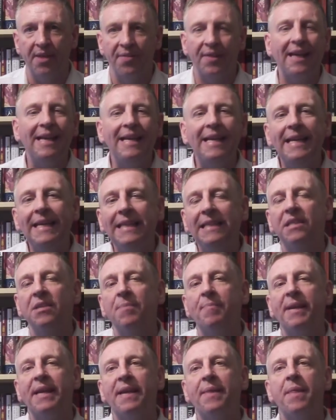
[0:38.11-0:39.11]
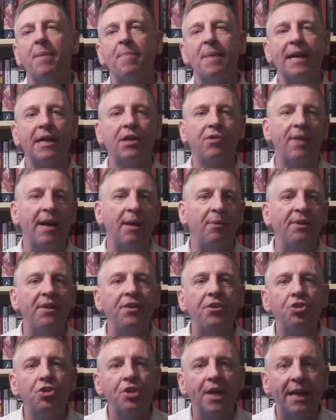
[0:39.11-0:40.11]
They need to be in the background, in
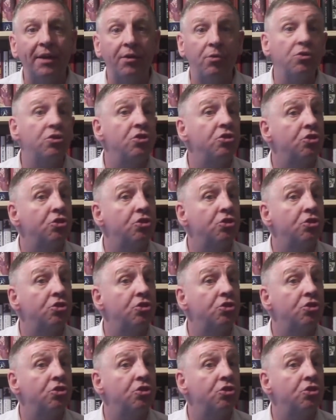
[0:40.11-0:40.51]
the shadows,